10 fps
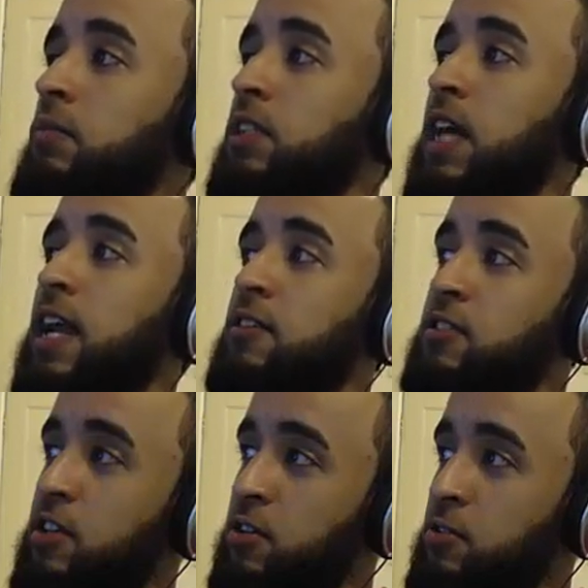shout out
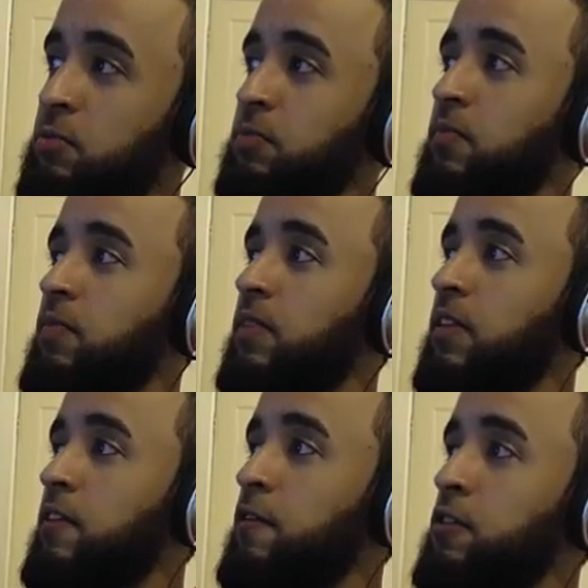to you
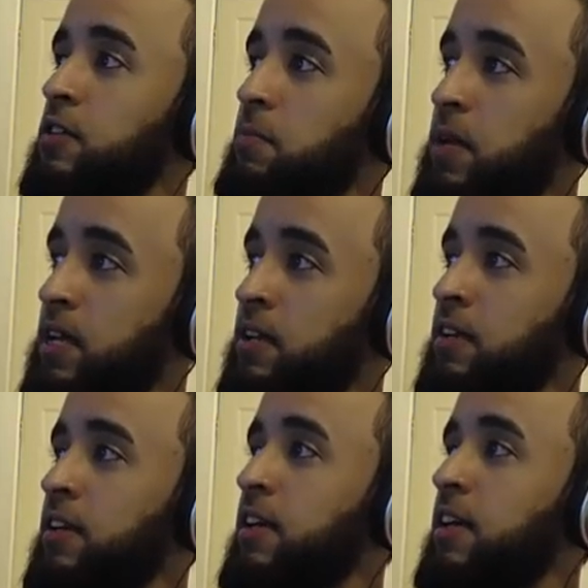for submitting,
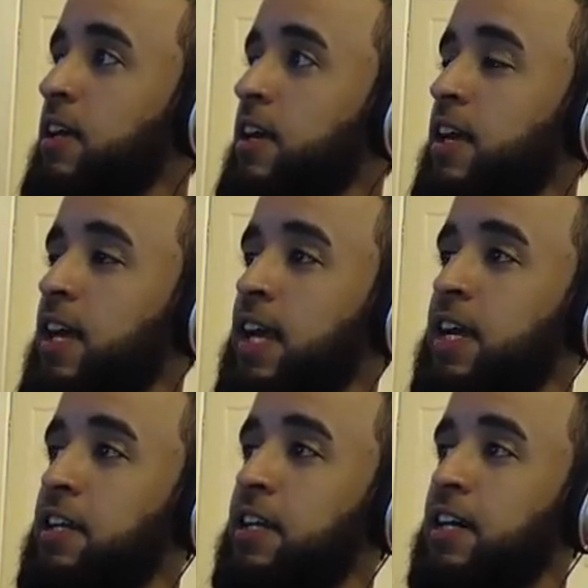
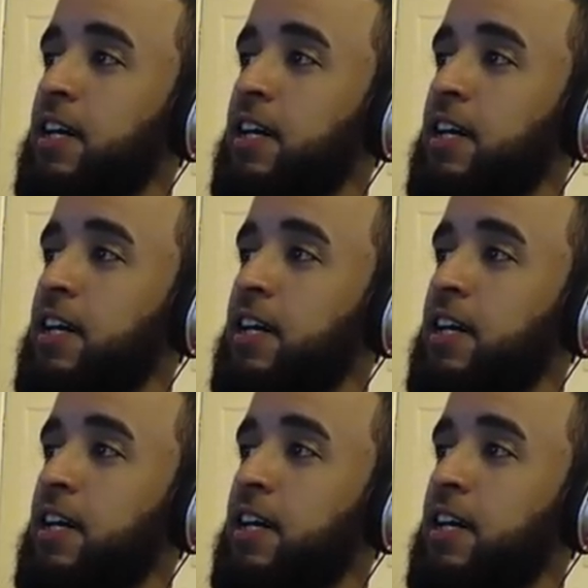and